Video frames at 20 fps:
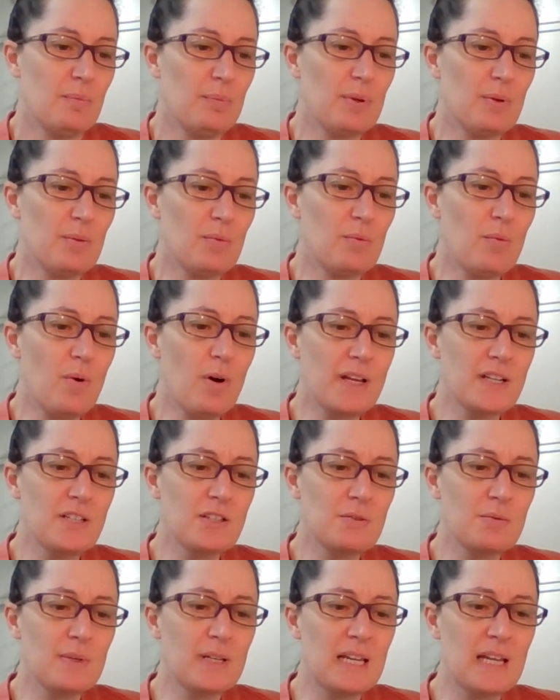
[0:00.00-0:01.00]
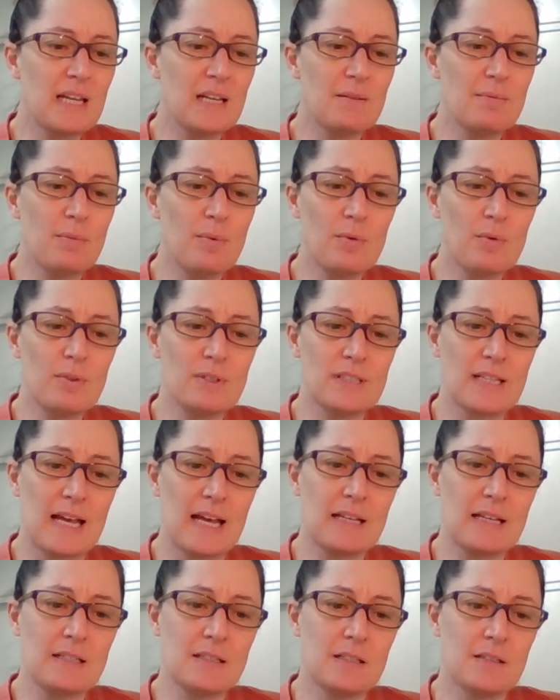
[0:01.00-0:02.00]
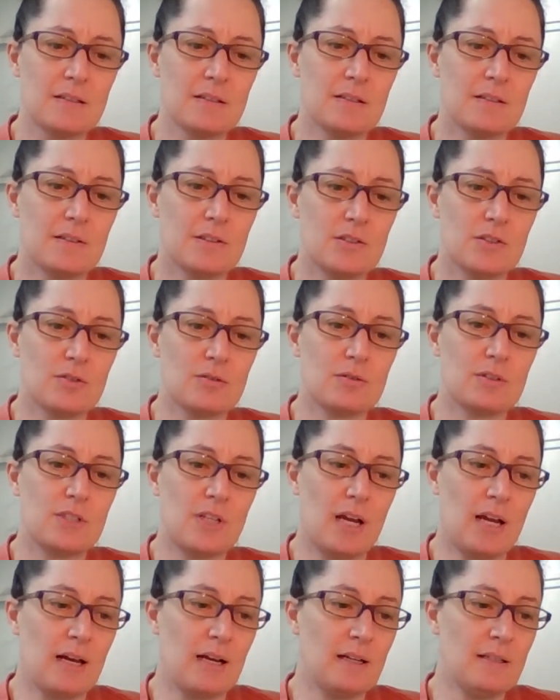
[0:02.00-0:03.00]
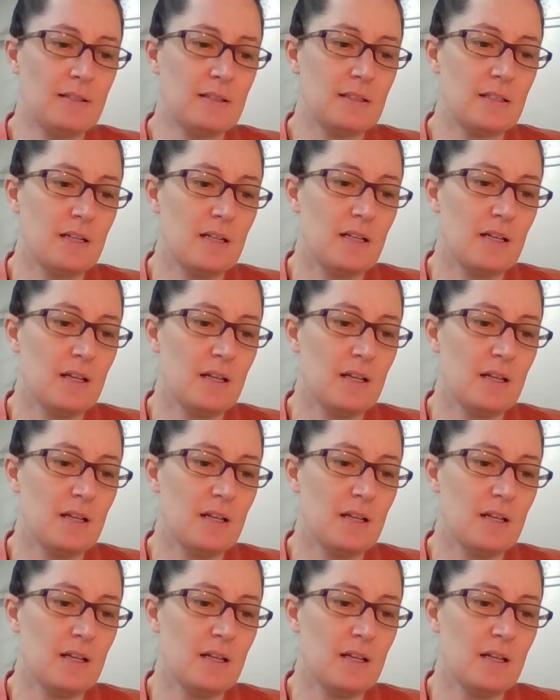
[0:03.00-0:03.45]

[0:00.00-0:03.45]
But why do we need more, Dad? George asked.